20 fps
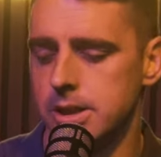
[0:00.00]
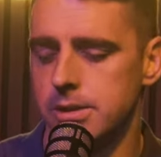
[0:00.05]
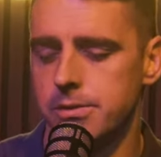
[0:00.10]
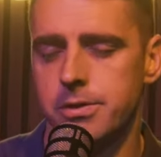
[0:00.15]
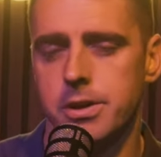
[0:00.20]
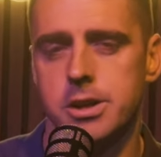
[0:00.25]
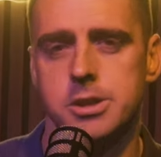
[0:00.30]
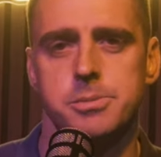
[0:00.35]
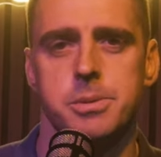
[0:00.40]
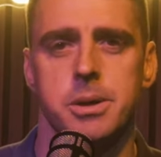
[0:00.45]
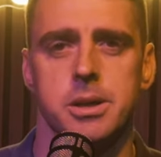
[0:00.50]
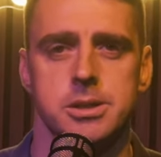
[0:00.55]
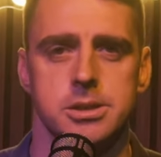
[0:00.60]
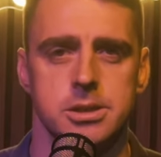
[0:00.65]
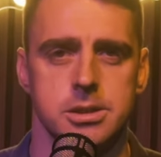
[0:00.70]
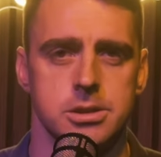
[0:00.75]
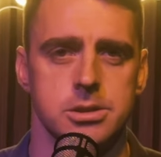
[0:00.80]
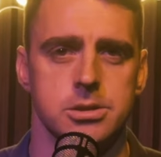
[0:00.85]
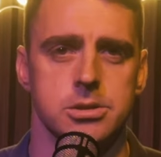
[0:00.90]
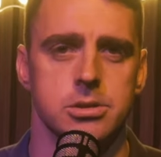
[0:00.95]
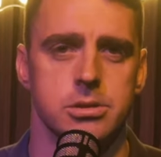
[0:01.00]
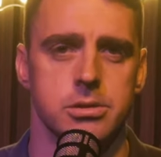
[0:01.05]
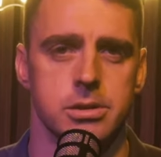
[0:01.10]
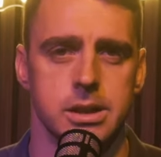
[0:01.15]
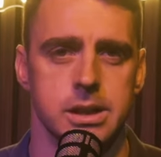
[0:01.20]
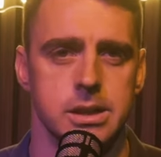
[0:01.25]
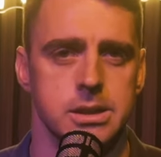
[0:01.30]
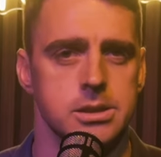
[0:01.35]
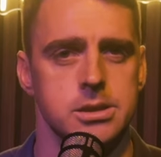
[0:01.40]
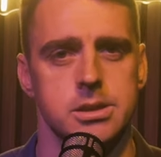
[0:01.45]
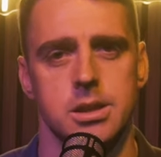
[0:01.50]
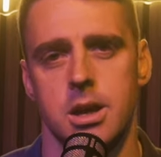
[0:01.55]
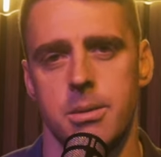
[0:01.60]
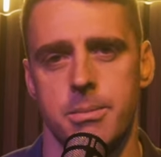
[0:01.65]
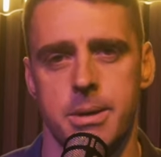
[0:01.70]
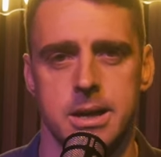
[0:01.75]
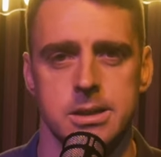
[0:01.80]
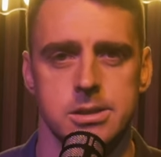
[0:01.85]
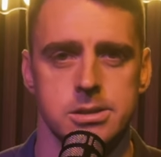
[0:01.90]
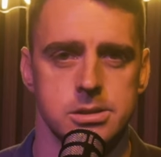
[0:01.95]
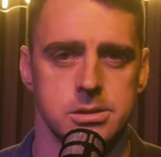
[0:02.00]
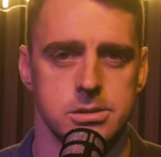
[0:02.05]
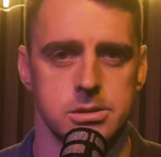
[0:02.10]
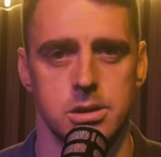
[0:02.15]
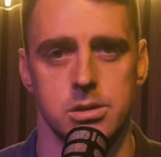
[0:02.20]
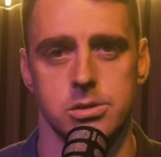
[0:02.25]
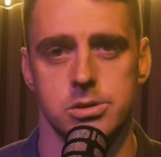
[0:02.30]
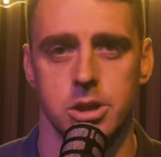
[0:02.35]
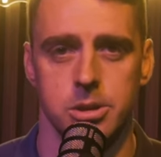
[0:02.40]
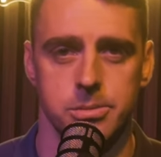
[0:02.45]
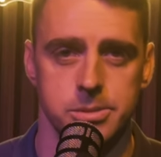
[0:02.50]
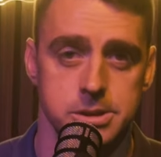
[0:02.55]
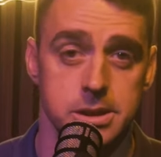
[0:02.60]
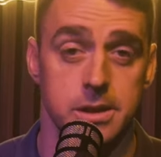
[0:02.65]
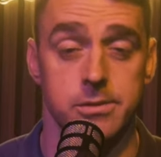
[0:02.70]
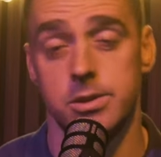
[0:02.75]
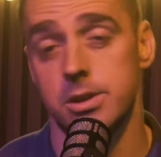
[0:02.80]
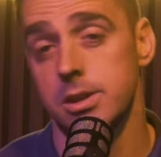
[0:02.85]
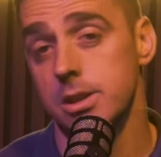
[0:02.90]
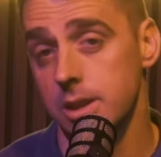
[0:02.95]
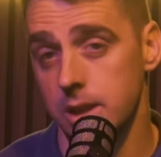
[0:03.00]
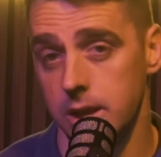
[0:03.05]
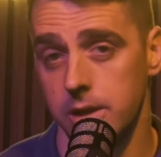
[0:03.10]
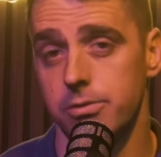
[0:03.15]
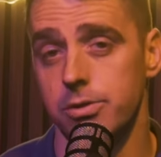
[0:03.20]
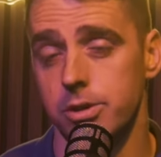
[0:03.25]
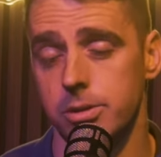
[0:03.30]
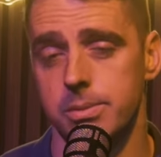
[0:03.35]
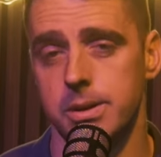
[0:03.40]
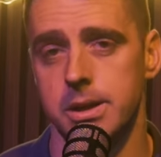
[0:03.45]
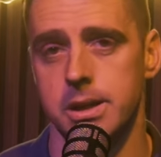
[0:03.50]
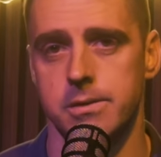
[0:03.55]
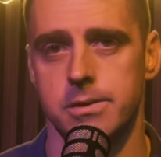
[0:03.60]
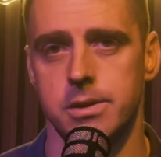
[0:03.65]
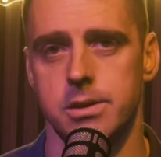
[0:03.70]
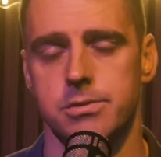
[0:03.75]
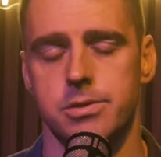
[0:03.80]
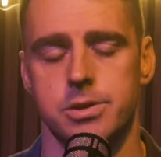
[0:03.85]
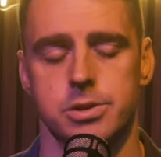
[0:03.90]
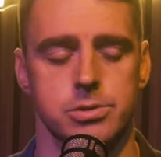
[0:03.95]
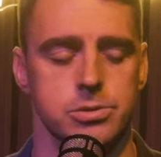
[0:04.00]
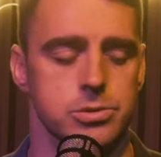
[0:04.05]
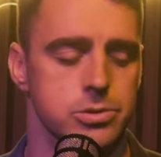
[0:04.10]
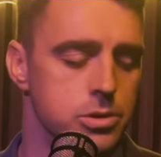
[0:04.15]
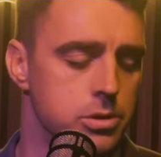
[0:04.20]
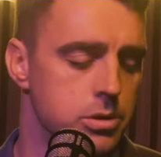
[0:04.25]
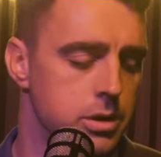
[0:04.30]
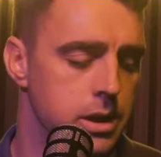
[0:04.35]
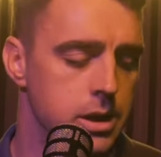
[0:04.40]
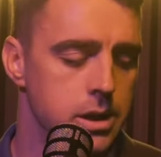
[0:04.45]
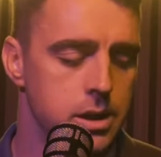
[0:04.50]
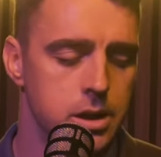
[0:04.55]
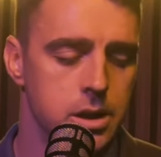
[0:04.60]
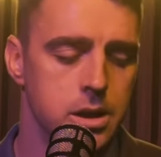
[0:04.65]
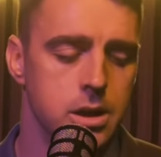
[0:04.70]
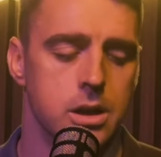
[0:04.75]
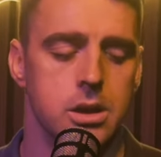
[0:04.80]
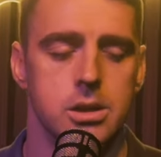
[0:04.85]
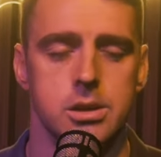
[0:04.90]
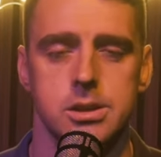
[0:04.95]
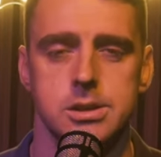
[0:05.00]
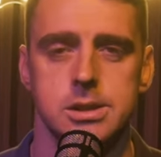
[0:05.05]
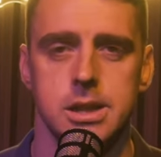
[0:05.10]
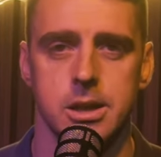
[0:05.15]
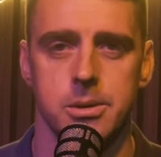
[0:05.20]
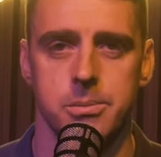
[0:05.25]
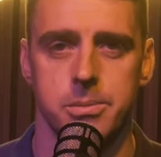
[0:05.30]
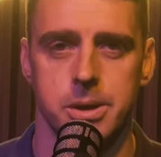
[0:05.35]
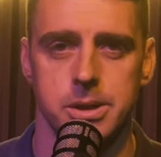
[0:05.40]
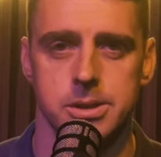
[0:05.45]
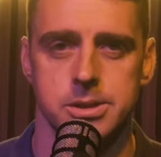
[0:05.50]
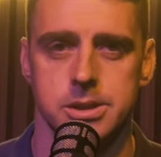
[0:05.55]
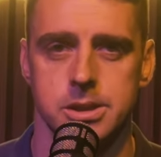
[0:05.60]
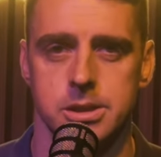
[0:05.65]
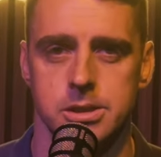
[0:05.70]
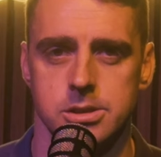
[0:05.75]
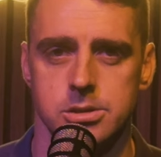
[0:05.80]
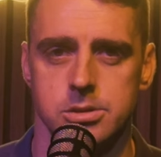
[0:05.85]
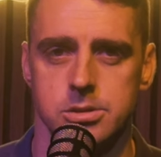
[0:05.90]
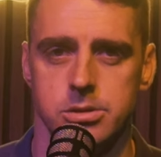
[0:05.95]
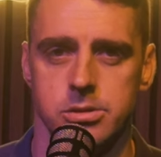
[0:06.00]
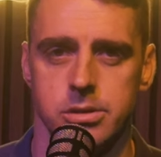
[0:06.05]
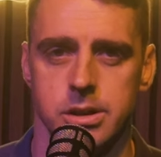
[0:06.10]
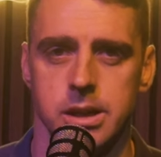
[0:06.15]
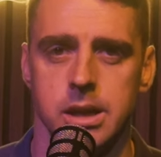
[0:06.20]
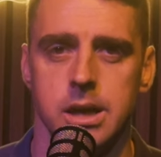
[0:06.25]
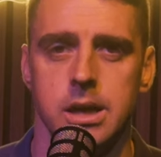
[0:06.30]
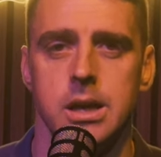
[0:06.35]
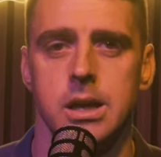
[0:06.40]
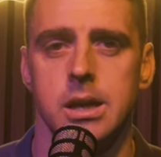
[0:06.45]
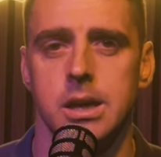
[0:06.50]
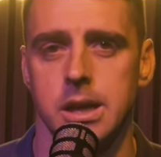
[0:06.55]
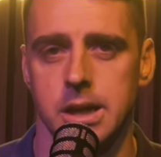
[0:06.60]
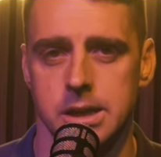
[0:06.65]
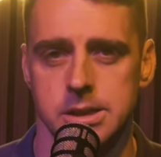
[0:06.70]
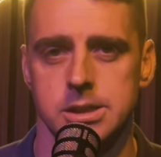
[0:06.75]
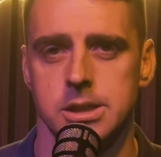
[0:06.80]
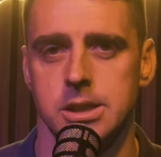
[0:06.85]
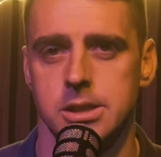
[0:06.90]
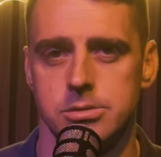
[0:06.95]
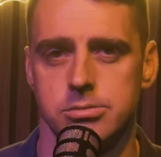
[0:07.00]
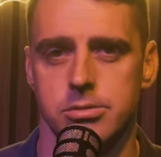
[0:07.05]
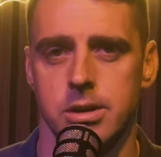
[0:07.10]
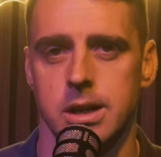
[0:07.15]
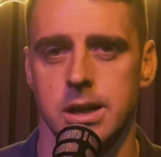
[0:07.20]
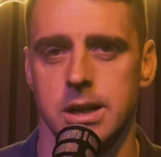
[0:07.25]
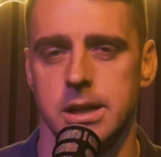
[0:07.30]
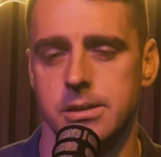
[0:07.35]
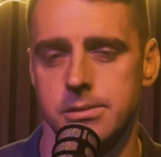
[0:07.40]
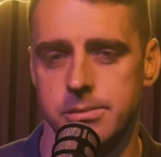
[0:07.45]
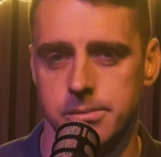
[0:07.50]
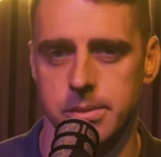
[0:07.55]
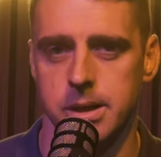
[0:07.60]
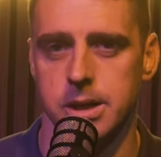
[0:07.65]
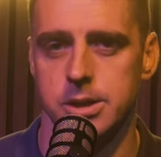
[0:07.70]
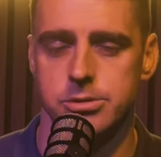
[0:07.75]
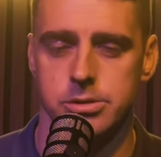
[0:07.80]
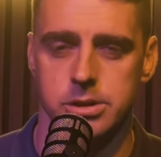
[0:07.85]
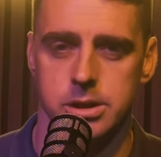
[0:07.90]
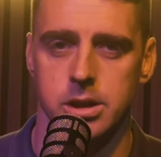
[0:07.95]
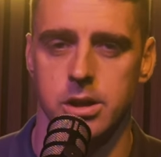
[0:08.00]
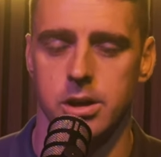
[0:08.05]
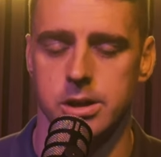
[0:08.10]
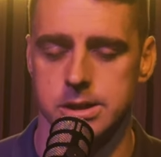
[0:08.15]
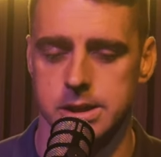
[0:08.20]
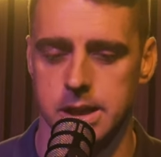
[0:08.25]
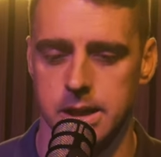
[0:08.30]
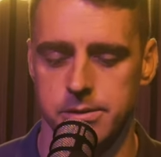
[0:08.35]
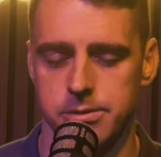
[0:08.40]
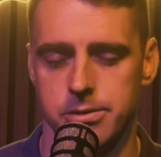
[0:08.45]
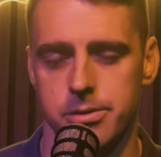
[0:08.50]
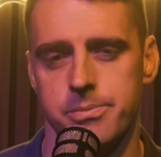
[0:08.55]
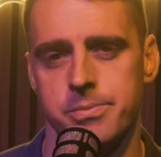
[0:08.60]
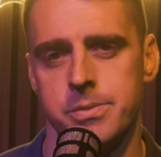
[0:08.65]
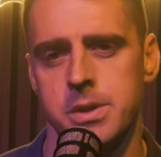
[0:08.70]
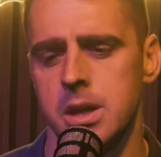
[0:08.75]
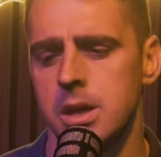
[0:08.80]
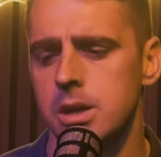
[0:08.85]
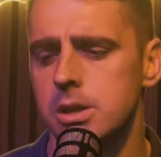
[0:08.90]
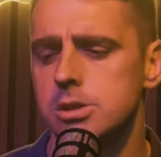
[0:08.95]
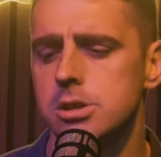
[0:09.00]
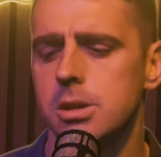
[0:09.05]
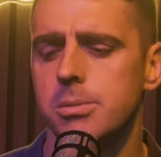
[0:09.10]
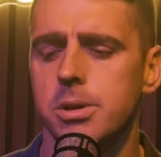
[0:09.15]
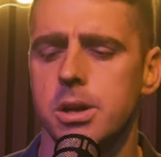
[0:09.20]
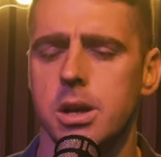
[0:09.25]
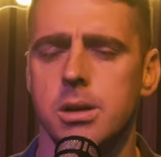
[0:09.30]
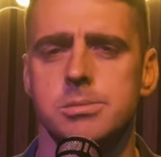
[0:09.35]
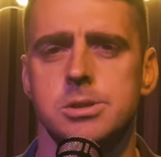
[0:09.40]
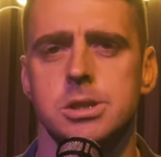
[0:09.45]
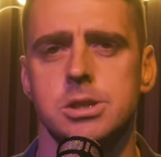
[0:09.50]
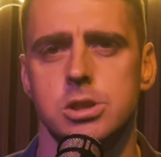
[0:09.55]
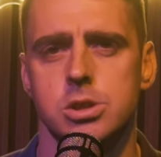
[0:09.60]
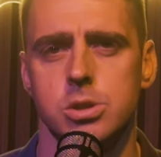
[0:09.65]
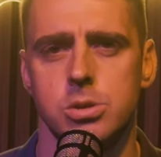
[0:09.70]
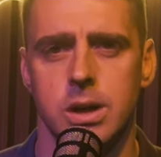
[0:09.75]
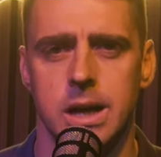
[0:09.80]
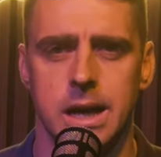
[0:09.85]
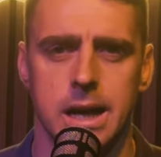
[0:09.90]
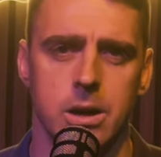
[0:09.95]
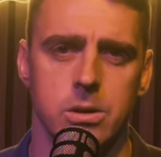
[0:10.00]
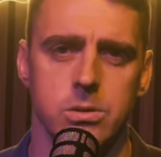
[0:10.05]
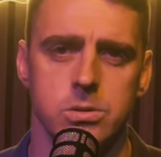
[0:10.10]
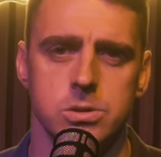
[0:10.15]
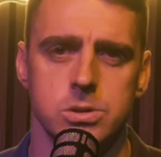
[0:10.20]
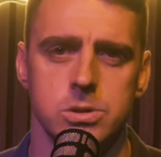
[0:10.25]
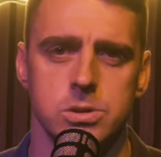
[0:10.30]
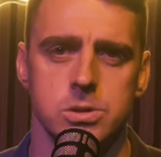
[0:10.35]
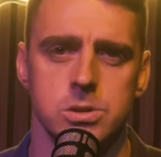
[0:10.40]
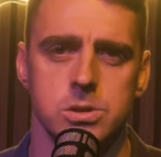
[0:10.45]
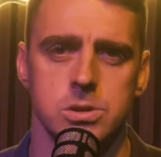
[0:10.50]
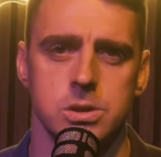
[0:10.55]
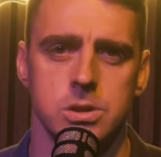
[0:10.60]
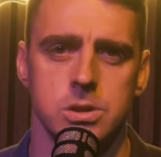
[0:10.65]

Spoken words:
the first person in the story is Hamas, October 7th, if you believe the official story. The second person in the story is the Israeli military, the IDF. Someone comes into your house